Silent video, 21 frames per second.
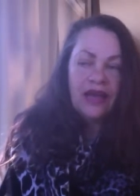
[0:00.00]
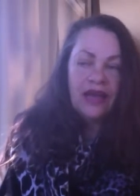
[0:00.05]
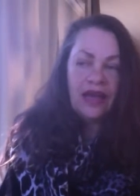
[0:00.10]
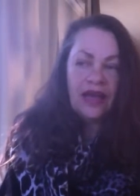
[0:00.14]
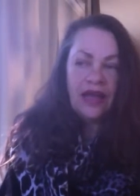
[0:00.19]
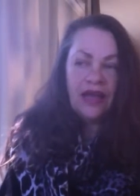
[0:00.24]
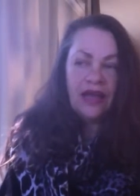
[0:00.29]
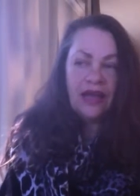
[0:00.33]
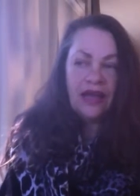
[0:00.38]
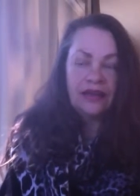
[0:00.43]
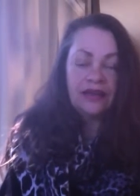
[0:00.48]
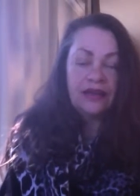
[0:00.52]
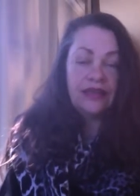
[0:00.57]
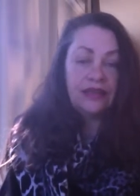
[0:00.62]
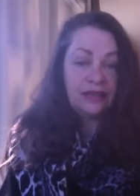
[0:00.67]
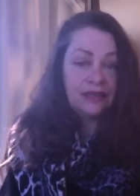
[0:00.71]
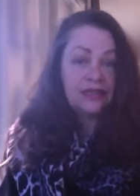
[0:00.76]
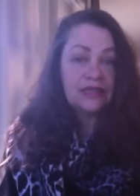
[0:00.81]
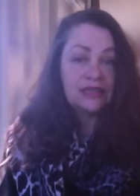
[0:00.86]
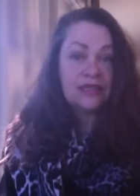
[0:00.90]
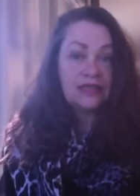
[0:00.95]
And
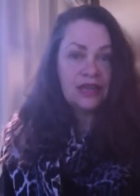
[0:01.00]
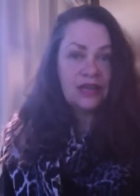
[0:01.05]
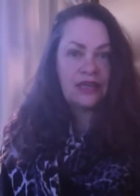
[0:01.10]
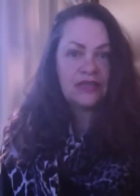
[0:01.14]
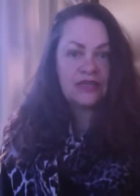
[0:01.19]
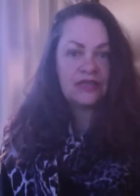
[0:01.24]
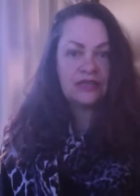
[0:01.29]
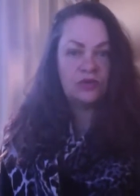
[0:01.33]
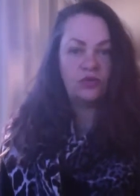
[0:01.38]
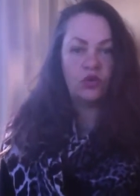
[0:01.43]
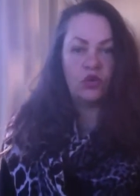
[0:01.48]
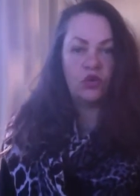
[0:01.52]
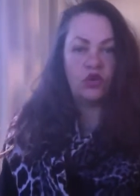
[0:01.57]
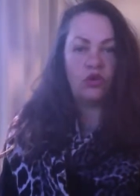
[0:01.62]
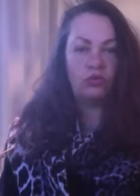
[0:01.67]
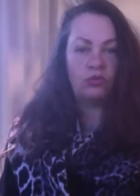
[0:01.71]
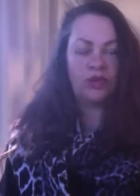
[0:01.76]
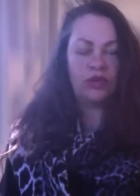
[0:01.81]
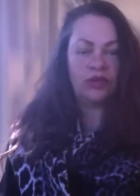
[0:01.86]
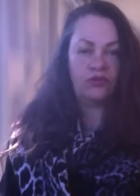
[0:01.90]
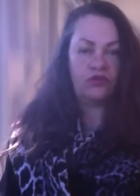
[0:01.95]
it is nice and
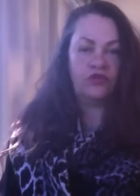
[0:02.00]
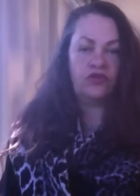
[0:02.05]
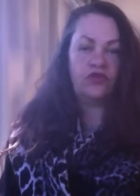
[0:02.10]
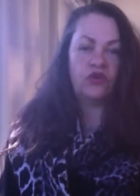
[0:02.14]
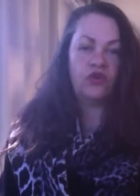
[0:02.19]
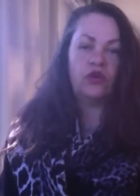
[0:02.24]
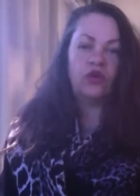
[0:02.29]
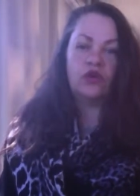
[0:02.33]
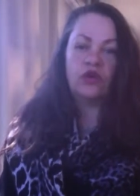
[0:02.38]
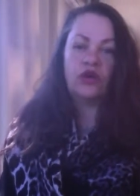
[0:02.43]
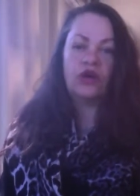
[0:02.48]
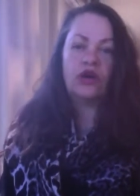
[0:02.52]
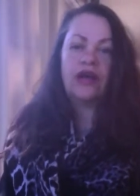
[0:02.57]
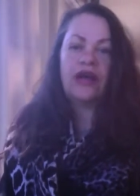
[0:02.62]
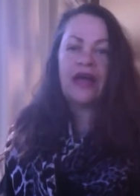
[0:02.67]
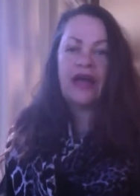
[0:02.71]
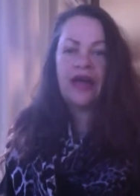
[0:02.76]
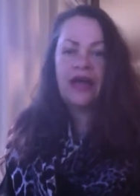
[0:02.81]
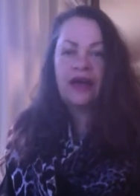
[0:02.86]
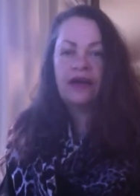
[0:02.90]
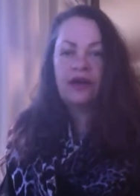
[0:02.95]
warming for
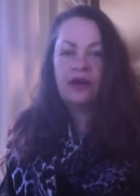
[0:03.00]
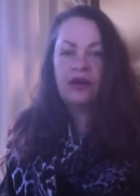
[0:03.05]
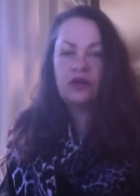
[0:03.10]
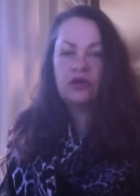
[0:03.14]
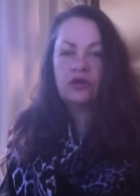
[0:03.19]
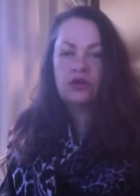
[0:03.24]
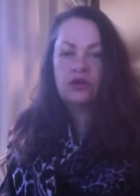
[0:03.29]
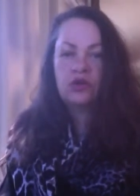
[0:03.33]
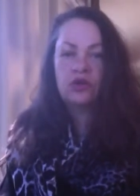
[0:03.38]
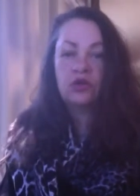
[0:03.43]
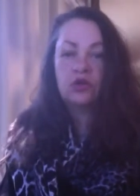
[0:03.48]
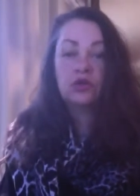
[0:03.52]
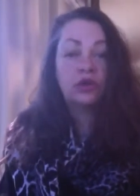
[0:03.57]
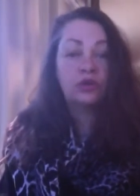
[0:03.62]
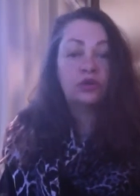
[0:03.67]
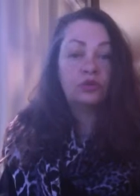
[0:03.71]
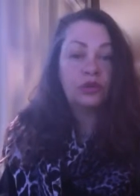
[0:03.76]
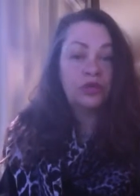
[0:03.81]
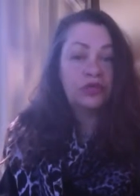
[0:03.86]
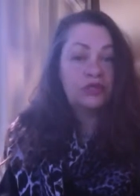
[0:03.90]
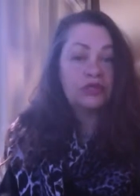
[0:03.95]
our cooler
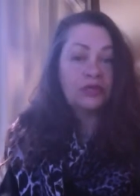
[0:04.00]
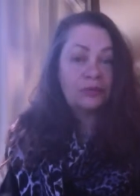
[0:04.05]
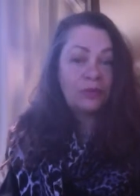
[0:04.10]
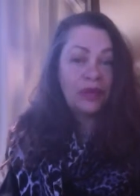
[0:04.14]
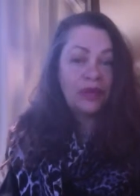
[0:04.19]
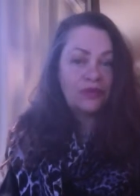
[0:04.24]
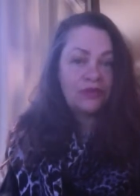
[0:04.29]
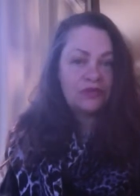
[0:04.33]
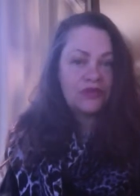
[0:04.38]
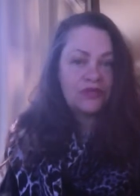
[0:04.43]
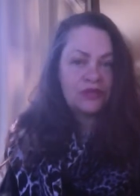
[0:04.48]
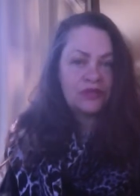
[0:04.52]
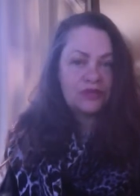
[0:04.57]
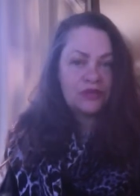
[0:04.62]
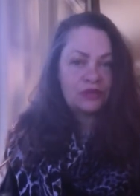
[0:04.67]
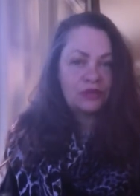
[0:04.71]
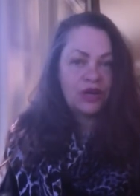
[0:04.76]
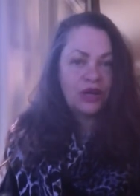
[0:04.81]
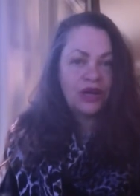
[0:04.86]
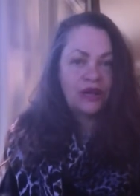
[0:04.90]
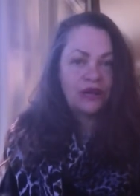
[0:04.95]
winter months
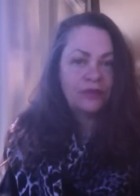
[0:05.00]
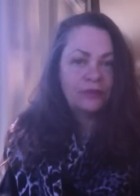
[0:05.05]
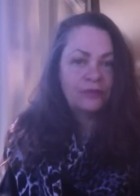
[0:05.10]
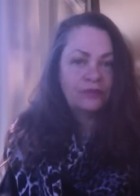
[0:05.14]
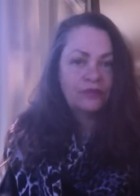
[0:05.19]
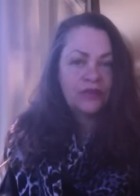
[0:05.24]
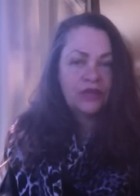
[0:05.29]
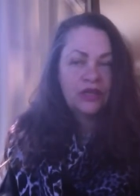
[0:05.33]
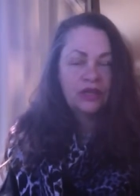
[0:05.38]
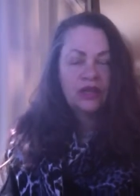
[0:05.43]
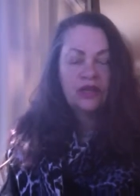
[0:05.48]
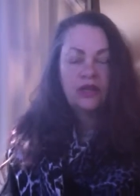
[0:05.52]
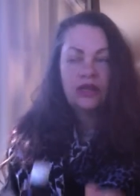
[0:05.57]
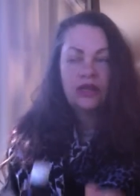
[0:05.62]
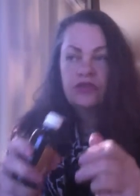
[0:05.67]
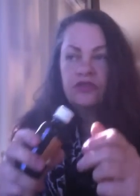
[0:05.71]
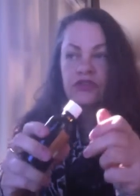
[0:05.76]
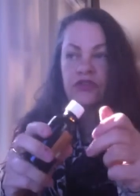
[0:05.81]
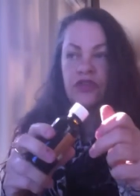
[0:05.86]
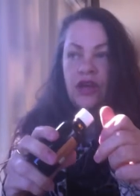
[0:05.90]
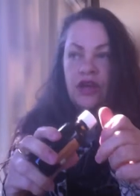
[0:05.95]
as well.
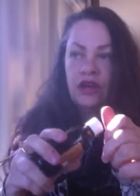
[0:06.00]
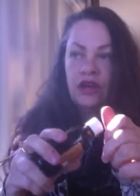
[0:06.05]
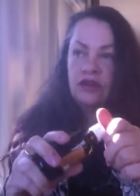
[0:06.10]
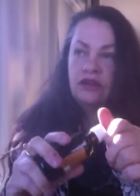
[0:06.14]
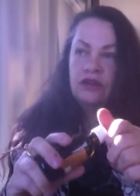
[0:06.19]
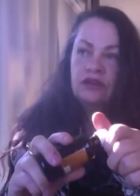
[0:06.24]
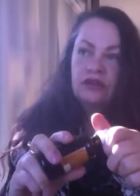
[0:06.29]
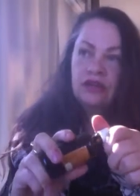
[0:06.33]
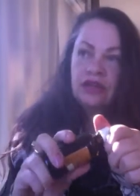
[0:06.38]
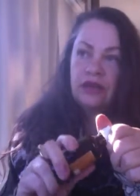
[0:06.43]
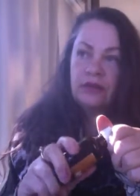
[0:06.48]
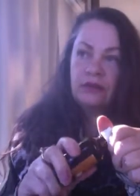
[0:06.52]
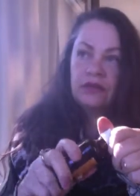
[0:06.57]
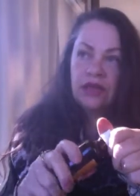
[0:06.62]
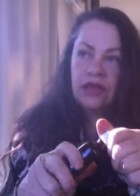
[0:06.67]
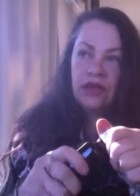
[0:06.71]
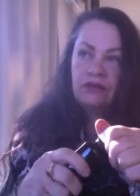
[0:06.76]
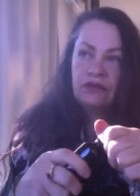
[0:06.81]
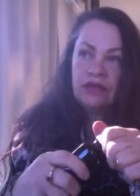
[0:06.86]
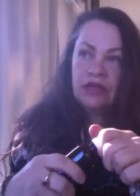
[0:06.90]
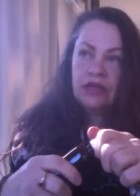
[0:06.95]
So let me
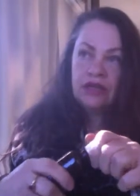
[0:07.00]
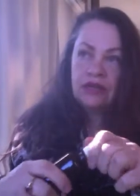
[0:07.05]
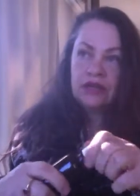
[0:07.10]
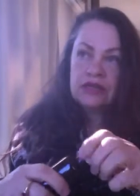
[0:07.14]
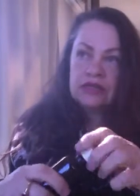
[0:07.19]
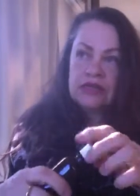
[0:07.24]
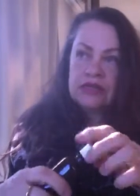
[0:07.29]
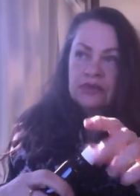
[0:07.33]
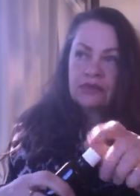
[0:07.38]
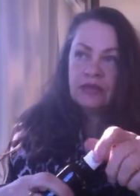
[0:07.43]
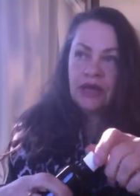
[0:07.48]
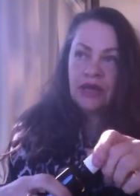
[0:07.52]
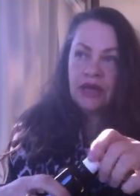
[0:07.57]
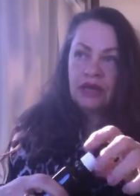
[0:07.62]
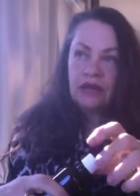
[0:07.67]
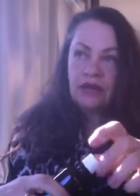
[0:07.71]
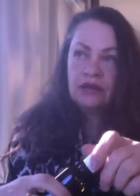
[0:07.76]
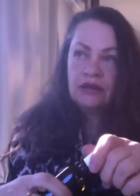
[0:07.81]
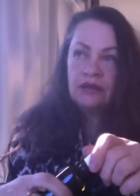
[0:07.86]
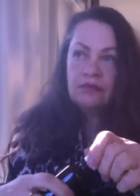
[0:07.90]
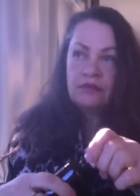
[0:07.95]
have another
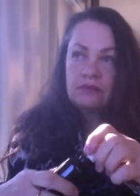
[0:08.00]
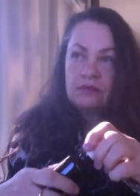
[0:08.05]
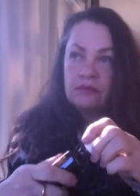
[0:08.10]
smell.